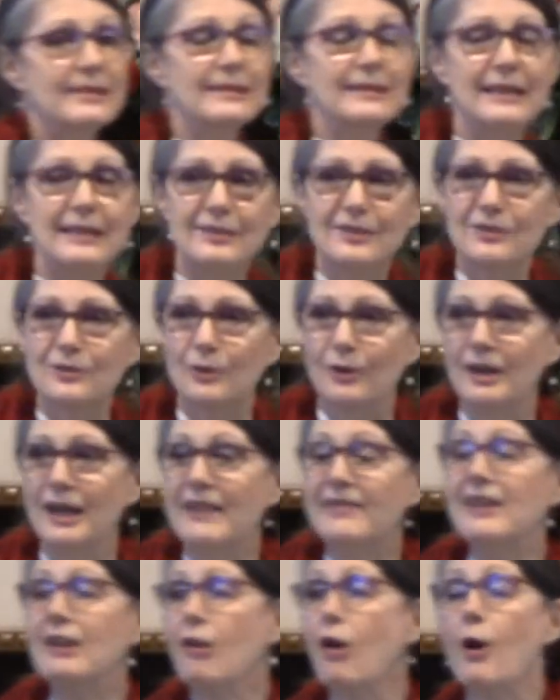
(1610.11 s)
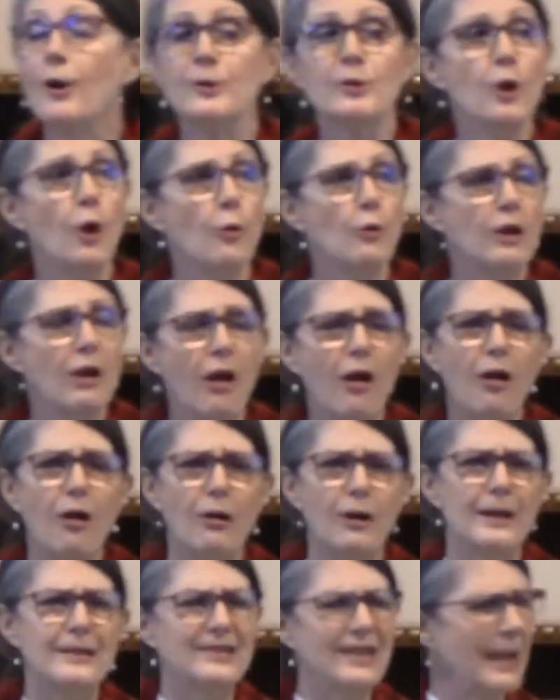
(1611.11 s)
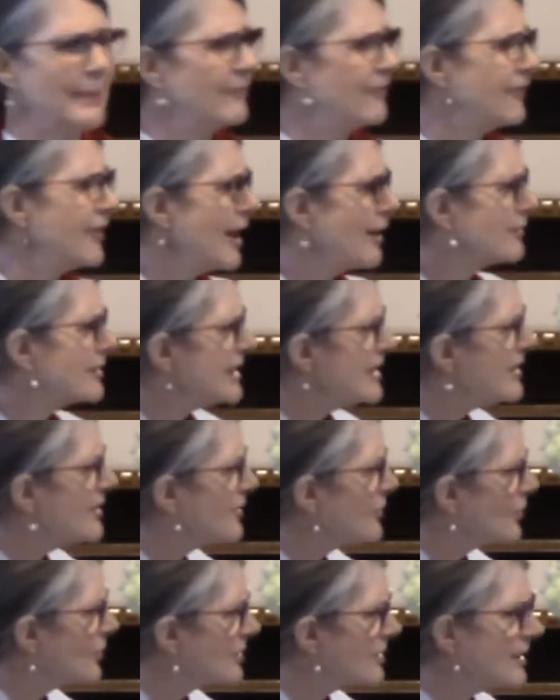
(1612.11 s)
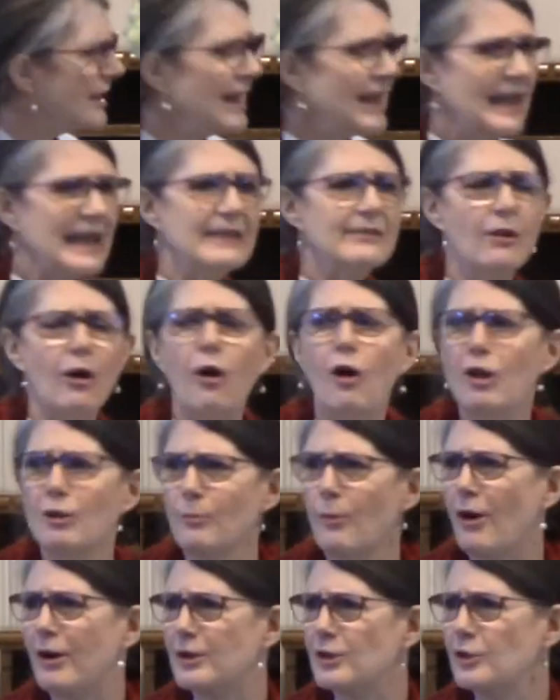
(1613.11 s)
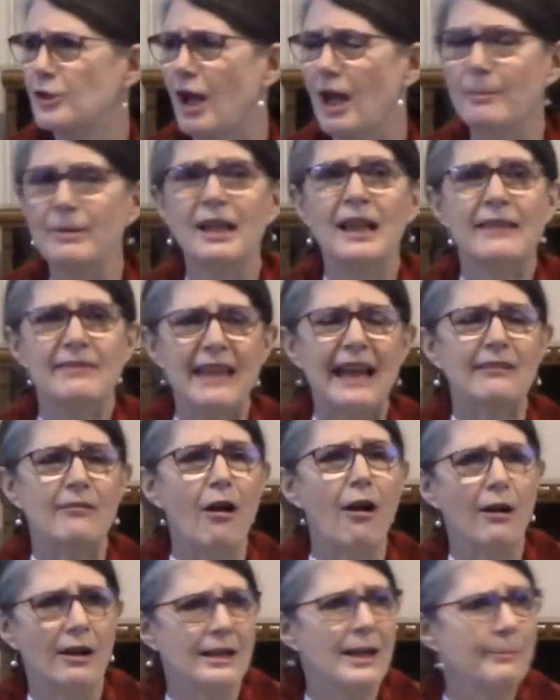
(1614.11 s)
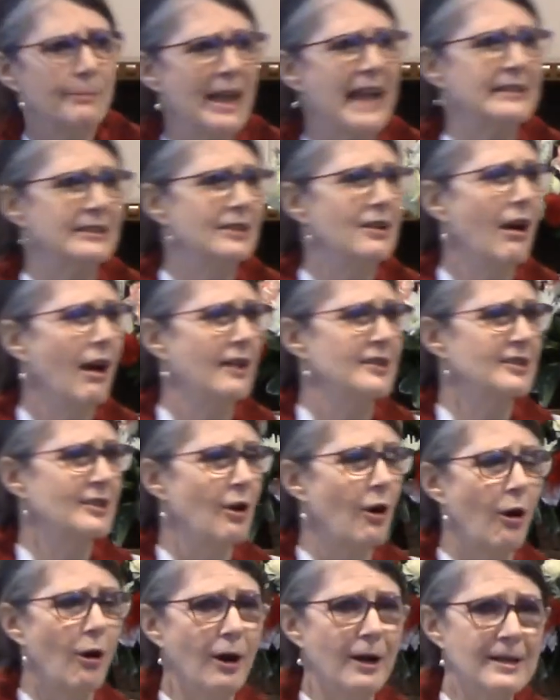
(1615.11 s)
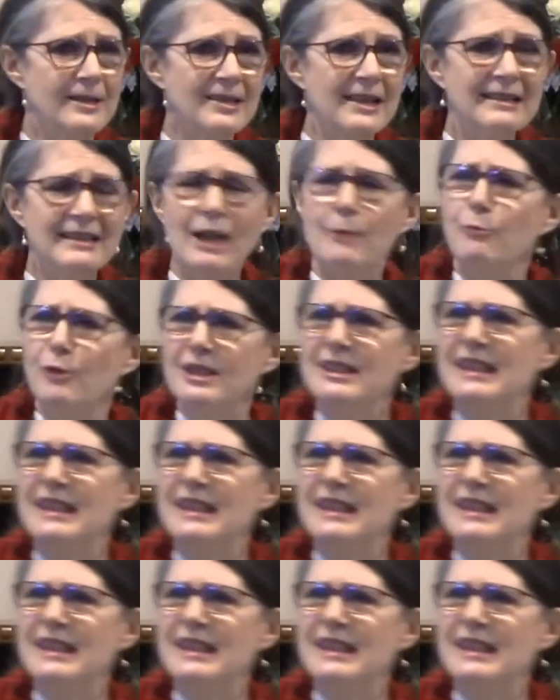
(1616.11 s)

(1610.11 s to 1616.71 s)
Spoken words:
and Easter. There are no cards, I'm fairly certain, in the Hallmark shop that are Pentecost cards. Now, wouldn't